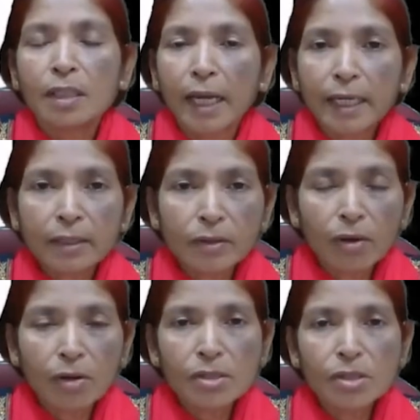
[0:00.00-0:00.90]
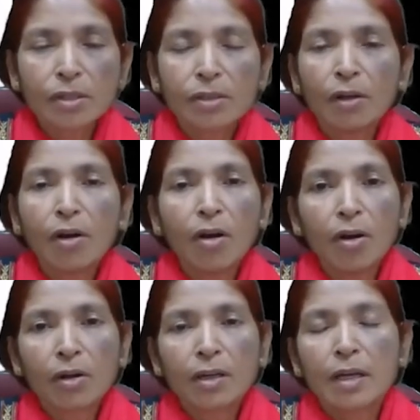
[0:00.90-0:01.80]
direct cost
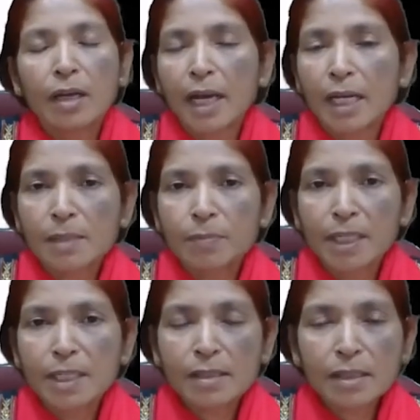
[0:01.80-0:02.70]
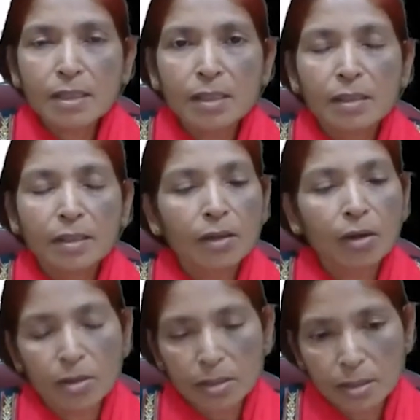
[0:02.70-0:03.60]
or explicit
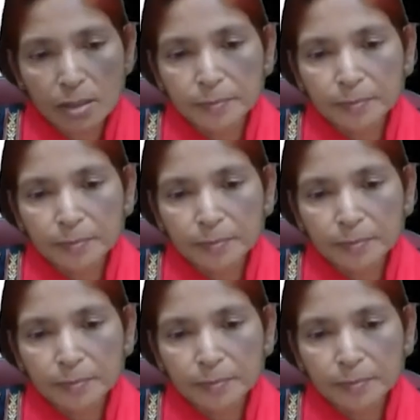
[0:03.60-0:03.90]
cost.